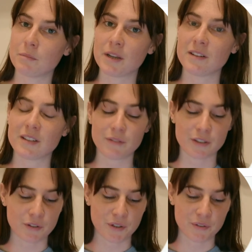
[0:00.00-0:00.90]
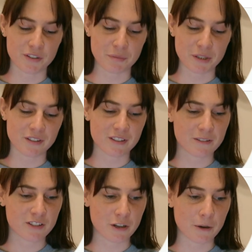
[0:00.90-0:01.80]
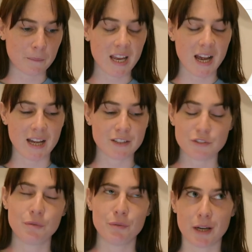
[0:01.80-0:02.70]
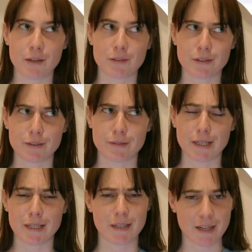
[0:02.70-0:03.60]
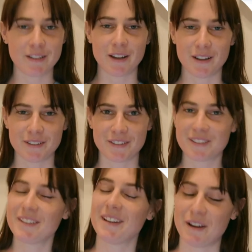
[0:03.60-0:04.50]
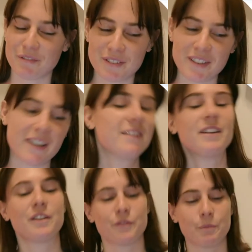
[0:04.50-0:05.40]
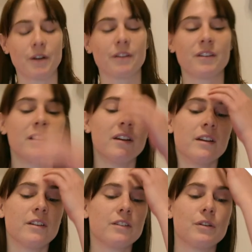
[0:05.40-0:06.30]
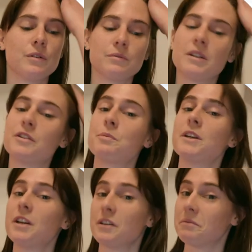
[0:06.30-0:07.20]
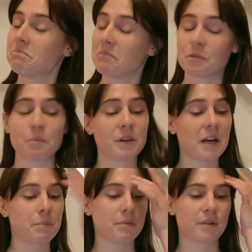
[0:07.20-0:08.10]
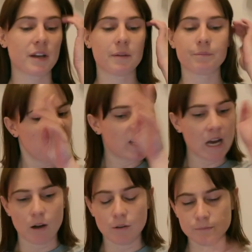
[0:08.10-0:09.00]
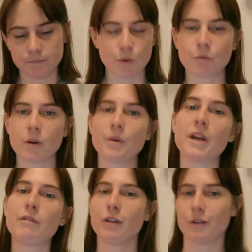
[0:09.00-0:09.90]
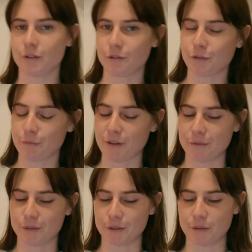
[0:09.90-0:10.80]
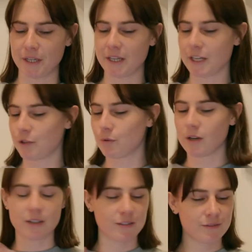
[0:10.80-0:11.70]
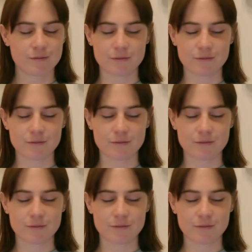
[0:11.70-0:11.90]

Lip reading: my savings goal this month. So, I had $2,009 left at the end of the month. So, that was pretty good. I was pretty happy with that. Now, with what we have learned from February and what